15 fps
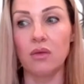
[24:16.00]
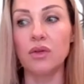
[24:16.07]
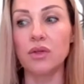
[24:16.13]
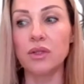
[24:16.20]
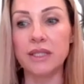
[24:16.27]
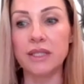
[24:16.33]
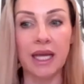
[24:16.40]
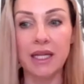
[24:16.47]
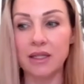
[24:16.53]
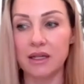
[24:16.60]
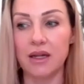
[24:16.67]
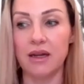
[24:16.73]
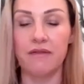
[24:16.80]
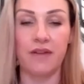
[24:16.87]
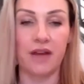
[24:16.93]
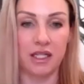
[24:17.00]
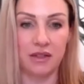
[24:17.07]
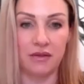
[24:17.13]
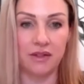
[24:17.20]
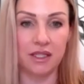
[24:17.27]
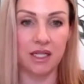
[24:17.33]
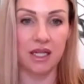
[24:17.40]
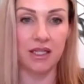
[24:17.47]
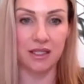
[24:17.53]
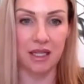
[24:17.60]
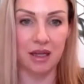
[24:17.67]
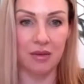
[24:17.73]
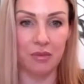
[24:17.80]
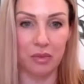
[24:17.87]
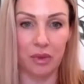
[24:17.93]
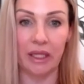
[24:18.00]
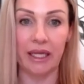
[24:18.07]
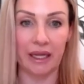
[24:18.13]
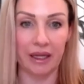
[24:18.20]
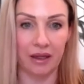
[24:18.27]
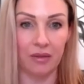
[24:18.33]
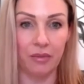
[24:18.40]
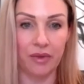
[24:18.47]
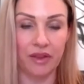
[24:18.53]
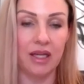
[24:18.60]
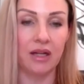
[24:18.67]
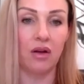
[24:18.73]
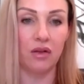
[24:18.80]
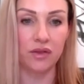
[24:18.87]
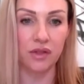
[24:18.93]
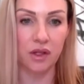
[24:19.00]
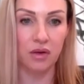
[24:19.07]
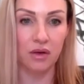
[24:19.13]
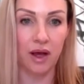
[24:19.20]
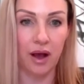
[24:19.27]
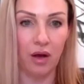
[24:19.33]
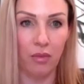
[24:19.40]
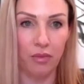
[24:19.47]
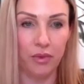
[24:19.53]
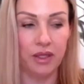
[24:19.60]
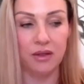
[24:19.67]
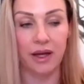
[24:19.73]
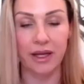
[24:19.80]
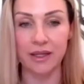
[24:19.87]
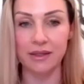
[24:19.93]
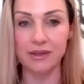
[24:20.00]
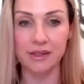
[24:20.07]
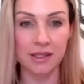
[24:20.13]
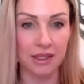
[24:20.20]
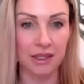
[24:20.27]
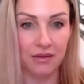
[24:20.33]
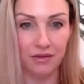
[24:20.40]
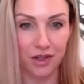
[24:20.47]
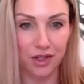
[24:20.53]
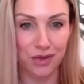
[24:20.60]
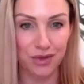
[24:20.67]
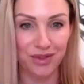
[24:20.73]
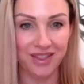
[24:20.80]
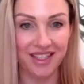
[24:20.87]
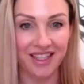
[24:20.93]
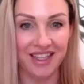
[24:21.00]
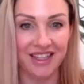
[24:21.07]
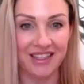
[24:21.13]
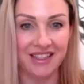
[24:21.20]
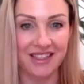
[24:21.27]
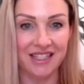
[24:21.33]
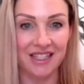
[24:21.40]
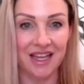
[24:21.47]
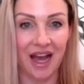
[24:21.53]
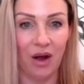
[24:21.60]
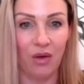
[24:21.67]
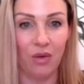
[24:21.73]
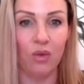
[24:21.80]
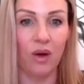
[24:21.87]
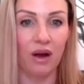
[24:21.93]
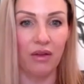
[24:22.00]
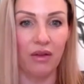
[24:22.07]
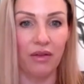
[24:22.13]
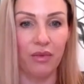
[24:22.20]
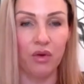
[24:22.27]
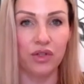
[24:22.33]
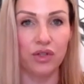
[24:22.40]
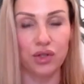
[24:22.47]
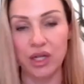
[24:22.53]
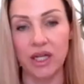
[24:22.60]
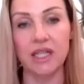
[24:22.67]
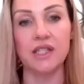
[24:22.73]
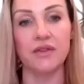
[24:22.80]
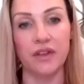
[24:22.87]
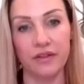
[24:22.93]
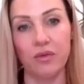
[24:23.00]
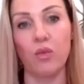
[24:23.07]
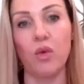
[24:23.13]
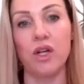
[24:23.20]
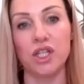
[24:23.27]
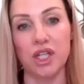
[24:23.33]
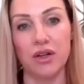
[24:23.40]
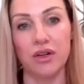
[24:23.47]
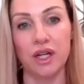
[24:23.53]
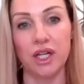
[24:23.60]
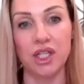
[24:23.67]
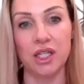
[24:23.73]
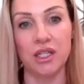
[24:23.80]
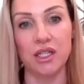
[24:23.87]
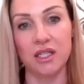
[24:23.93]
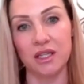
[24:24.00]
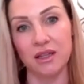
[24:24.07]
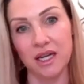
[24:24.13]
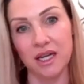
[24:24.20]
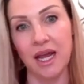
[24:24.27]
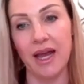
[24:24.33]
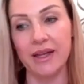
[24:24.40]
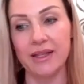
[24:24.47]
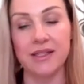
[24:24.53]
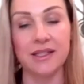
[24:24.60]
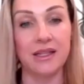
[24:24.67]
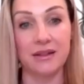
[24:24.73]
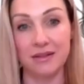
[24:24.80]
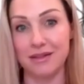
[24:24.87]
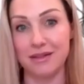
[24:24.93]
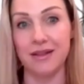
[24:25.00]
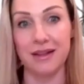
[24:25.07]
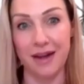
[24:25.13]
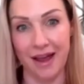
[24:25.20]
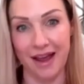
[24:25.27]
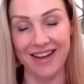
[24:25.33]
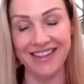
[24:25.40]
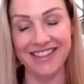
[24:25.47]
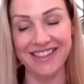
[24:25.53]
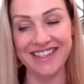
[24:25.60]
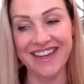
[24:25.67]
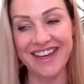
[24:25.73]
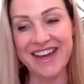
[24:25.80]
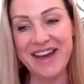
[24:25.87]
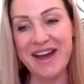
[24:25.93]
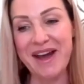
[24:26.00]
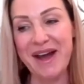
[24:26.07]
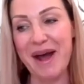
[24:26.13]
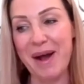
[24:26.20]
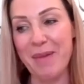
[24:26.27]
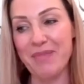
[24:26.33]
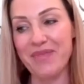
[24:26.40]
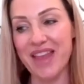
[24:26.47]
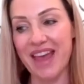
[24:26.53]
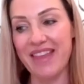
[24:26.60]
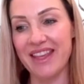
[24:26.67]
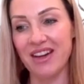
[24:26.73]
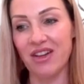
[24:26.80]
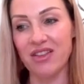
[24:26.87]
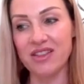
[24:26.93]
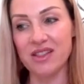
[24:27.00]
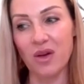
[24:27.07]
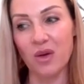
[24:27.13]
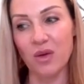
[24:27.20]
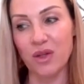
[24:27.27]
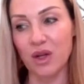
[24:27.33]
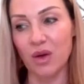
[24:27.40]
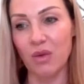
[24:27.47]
create an effective estate plan, but then also to help the client see it visually and see how wealth will transfer from one generation to the next and to the next. And then also,